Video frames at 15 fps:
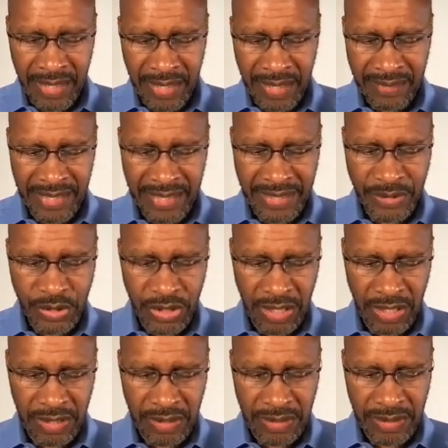They
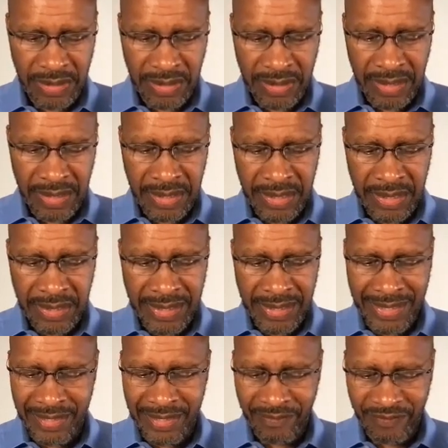shall
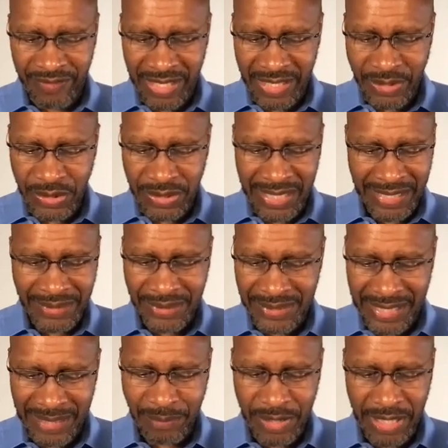eat the flesh that
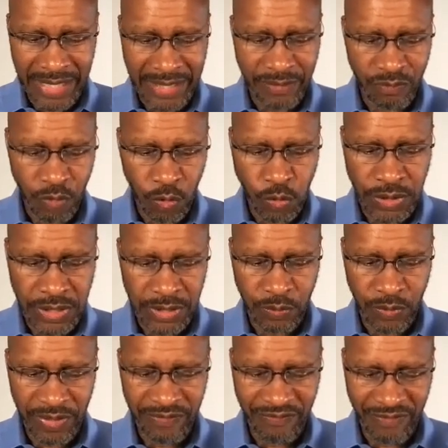same night, roasted
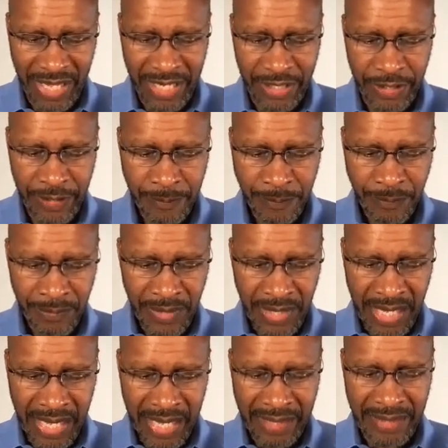with fire,
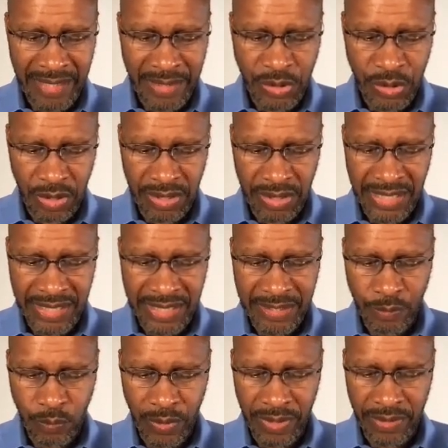and they shall eat
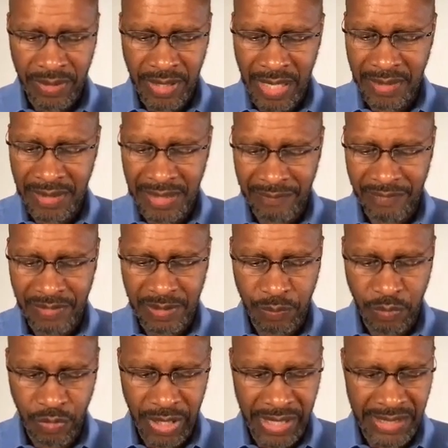it with
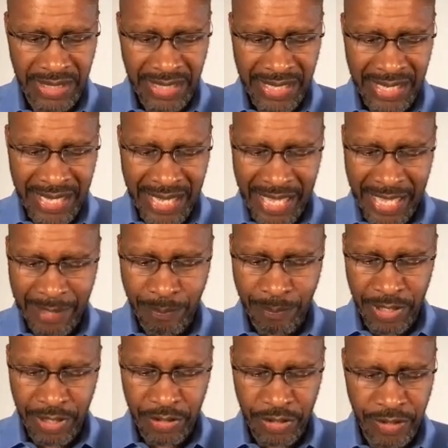unleavened bread and
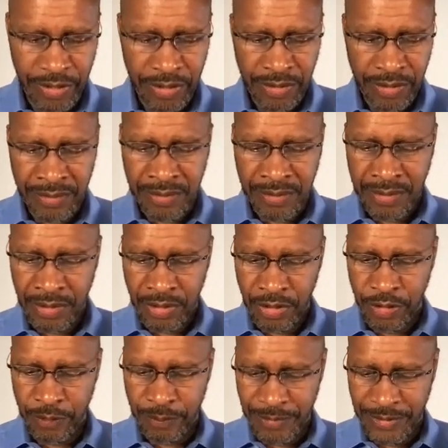bitter
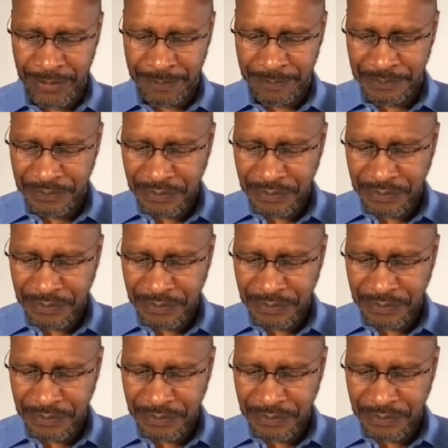herbs.